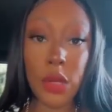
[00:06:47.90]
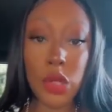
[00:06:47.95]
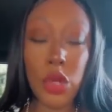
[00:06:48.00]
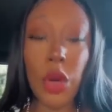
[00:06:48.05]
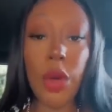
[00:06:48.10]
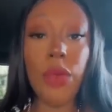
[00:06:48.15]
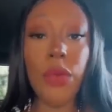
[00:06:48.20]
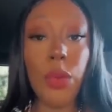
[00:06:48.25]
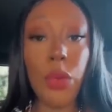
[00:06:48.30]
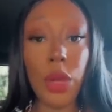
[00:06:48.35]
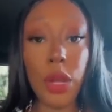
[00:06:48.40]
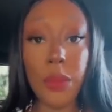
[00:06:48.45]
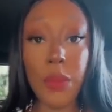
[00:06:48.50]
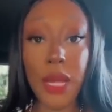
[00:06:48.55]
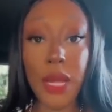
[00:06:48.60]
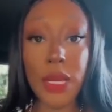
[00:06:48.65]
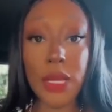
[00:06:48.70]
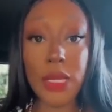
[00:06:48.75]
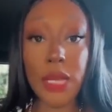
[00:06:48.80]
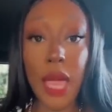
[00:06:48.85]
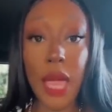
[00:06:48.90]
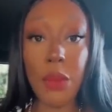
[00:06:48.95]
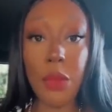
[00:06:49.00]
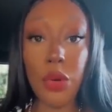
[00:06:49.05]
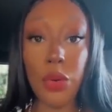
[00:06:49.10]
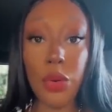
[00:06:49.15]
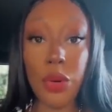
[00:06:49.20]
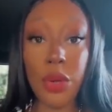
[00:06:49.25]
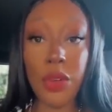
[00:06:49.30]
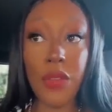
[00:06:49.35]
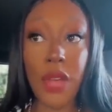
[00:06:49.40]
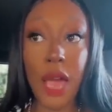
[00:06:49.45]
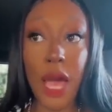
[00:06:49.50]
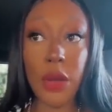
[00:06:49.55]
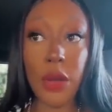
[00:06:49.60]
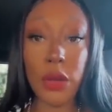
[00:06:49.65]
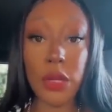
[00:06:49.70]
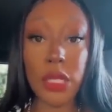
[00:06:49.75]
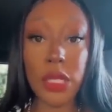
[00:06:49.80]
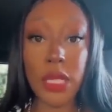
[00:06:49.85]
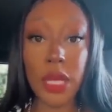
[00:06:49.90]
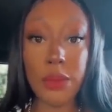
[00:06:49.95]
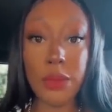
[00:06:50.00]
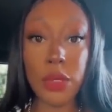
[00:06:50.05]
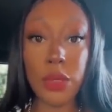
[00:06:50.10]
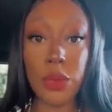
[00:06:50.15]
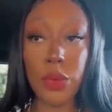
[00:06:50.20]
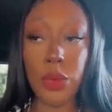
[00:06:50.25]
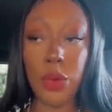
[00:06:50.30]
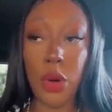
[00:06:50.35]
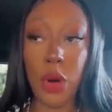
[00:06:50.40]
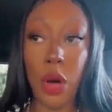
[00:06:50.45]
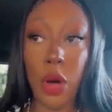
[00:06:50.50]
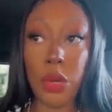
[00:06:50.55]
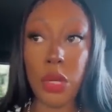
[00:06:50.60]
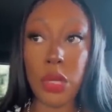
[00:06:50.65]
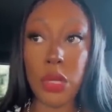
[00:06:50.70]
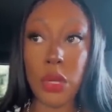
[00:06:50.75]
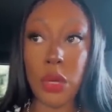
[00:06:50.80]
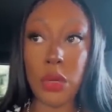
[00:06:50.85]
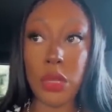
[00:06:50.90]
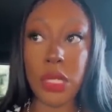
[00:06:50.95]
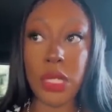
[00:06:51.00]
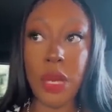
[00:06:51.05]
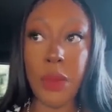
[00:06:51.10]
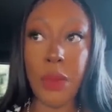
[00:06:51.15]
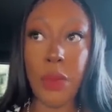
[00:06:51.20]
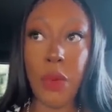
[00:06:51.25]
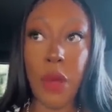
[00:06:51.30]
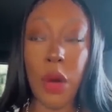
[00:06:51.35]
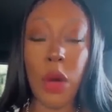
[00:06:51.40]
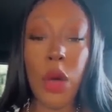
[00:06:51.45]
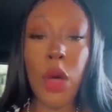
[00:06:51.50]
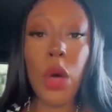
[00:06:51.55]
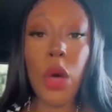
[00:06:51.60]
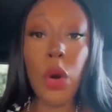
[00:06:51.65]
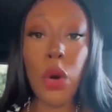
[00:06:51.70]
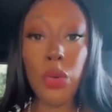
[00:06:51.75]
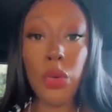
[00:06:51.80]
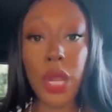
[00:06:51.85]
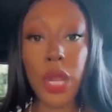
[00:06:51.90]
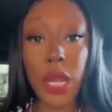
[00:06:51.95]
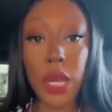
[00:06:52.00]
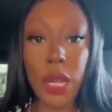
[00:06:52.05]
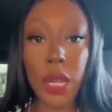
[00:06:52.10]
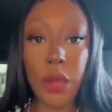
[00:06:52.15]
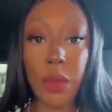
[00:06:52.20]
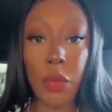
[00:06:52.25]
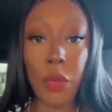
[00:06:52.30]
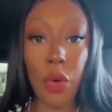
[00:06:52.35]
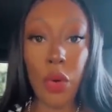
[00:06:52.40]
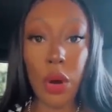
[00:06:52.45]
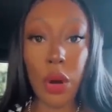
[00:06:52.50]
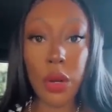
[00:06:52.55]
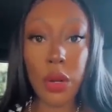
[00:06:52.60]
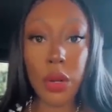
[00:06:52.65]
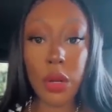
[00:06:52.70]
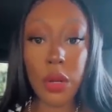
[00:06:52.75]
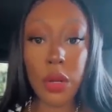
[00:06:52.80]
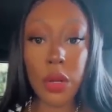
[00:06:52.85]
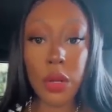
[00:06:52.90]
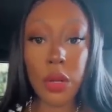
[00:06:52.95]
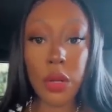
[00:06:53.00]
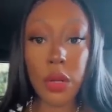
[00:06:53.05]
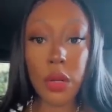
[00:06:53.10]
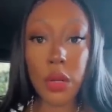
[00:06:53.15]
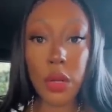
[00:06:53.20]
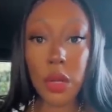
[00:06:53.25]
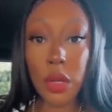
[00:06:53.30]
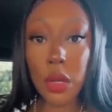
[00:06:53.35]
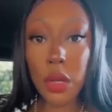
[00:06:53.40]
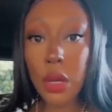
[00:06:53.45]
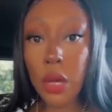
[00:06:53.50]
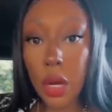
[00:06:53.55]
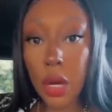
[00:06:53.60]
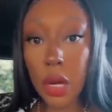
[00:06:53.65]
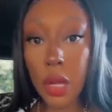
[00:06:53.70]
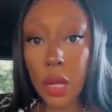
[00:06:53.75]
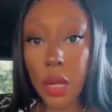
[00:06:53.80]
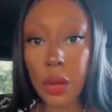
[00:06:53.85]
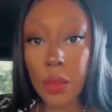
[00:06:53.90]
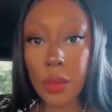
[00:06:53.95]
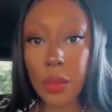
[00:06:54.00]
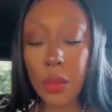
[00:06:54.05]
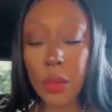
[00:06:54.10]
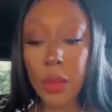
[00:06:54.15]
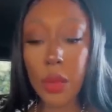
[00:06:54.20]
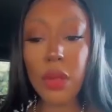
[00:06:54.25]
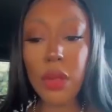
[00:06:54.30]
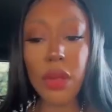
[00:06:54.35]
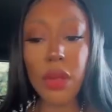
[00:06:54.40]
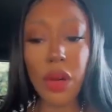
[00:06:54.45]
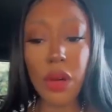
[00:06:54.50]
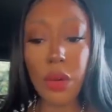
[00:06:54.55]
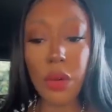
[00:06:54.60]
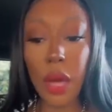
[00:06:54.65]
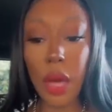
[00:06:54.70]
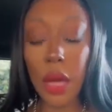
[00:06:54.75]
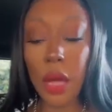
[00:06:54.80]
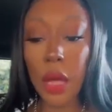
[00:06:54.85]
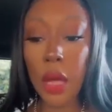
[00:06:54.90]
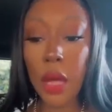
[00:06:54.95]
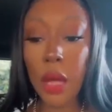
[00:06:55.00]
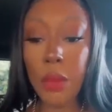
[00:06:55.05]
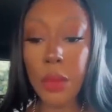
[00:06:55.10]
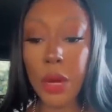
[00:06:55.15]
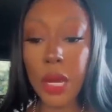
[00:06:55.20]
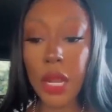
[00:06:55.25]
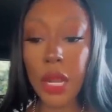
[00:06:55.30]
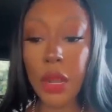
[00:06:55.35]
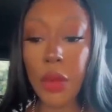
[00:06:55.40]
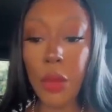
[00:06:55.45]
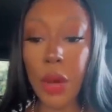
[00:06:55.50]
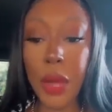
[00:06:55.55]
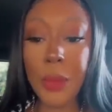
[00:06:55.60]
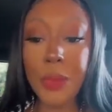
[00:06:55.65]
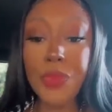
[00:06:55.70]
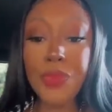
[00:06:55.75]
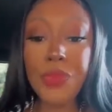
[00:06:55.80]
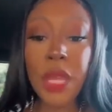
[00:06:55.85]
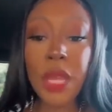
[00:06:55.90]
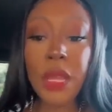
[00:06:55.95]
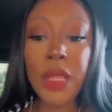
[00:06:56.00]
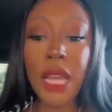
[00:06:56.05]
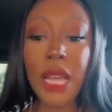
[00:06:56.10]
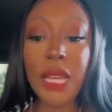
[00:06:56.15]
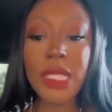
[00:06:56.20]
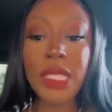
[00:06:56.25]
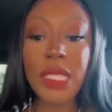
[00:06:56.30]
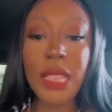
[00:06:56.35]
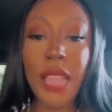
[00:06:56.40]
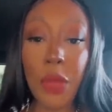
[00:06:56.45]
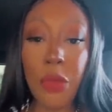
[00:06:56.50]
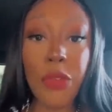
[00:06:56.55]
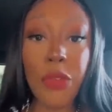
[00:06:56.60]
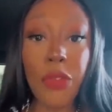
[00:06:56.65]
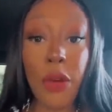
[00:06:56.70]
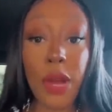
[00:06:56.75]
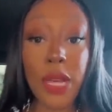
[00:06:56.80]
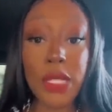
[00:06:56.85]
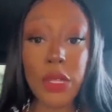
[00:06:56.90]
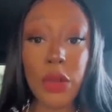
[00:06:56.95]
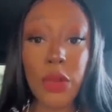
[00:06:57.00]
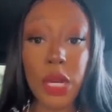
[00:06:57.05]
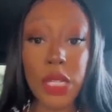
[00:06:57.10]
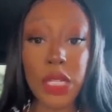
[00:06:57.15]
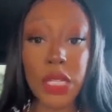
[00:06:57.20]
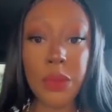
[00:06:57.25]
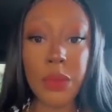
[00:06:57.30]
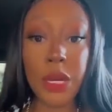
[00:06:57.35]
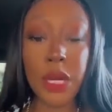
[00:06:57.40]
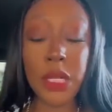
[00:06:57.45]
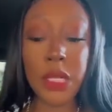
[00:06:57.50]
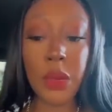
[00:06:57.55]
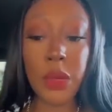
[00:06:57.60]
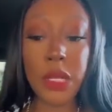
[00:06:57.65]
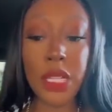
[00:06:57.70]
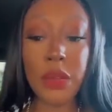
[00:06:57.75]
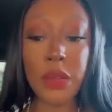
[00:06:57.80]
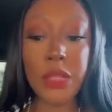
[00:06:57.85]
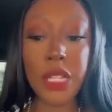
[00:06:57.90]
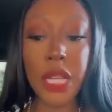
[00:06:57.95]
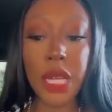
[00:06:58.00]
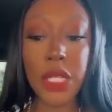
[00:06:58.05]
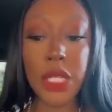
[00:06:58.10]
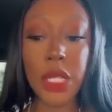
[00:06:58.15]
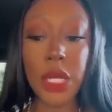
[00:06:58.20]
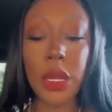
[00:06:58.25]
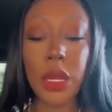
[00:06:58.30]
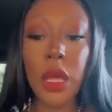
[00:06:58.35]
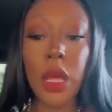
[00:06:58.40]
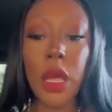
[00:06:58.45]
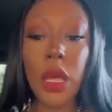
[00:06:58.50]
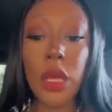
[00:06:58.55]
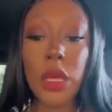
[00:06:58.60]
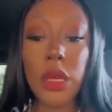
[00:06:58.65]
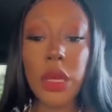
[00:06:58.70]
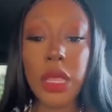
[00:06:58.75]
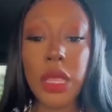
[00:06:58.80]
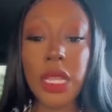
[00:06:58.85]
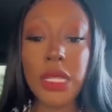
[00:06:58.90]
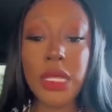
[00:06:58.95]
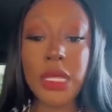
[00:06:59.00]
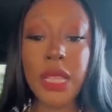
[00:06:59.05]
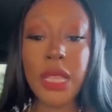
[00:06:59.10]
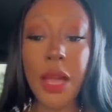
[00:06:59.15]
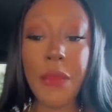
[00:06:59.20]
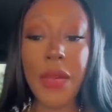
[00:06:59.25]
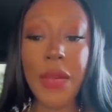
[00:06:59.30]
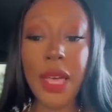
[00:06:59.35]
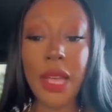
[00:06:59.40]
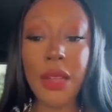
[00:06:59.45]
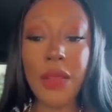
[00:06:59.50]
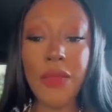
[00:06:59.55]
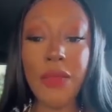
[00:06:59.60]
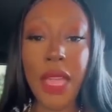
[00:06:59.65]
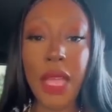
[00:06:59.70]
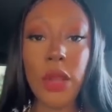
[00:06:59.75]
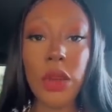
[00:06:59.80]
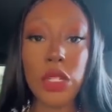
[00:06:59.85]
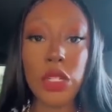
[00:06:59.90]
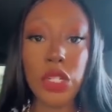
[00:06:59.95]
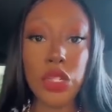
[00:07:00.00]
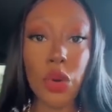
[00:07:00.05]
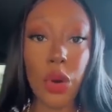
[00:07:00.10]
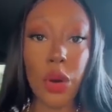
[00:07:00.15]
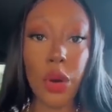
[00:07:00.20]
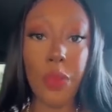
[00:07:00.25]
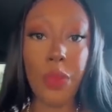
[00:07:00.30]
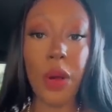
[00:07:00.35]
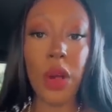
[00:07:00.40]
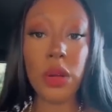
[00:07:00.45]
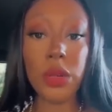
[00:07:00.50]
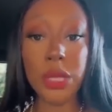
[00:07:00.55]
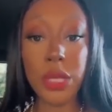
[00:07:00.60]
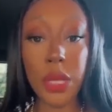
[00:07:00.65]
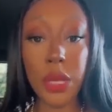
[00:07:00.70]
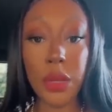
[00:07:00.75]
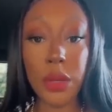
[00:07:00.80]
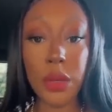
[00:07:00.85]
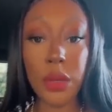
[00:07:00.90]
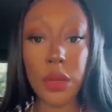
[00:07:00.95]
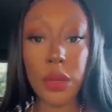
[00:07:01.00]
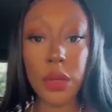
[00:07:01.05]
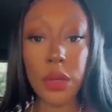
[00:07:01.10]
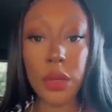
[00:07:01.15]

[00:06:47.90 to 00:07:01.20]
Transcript: So if we want to play this game of who could have gotten on the step stool or on the step rail, who needed it more? Her or him? Okay. But anyway, they rephrased the question because there was an objection. Could this step elevate a shorter person?